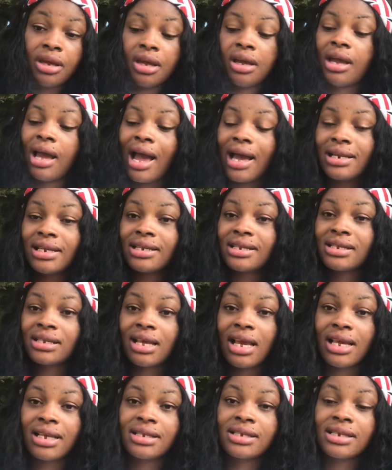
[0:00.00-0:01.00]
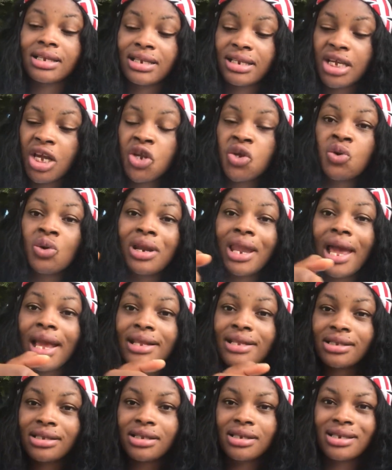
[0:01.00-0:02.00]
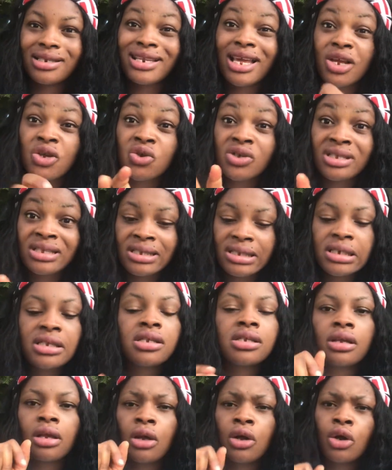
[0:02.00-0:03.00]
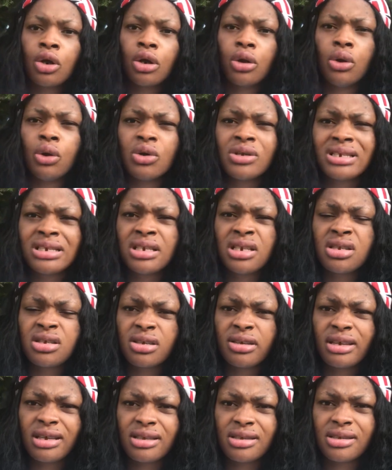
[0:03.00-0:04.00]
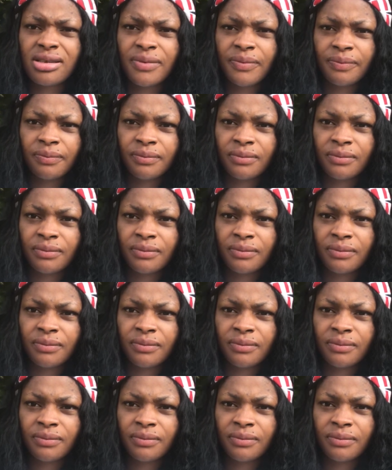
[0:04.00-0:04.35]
at the side, then you light it, then you sit closely to it.